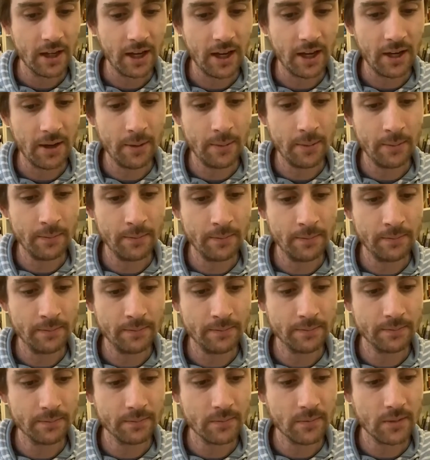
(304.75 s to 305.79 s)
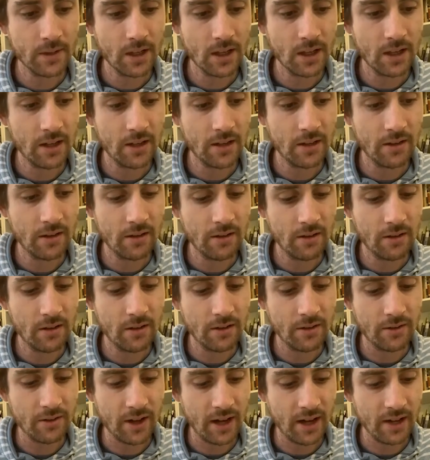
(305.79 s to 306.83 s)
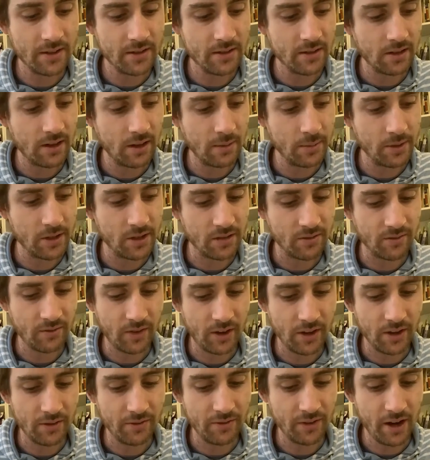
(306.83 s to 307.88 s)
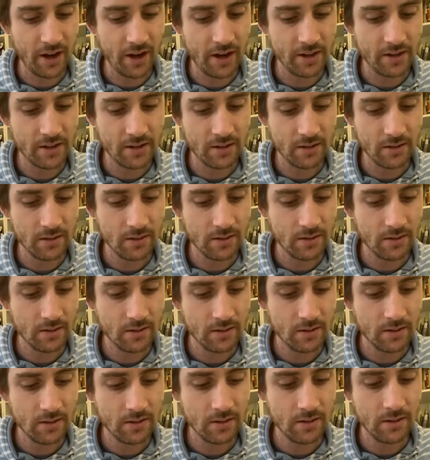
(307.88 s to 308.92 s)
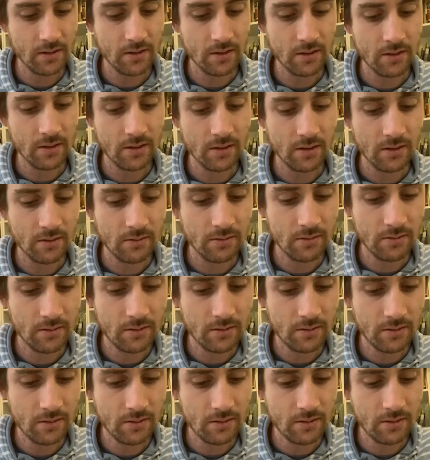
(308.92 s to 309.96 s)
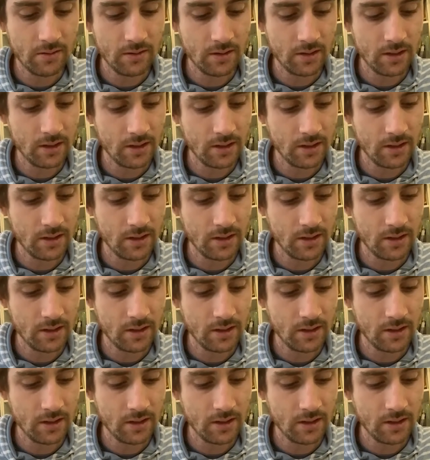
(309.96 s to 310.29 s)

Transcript: um, that let me just find the verse. Uh,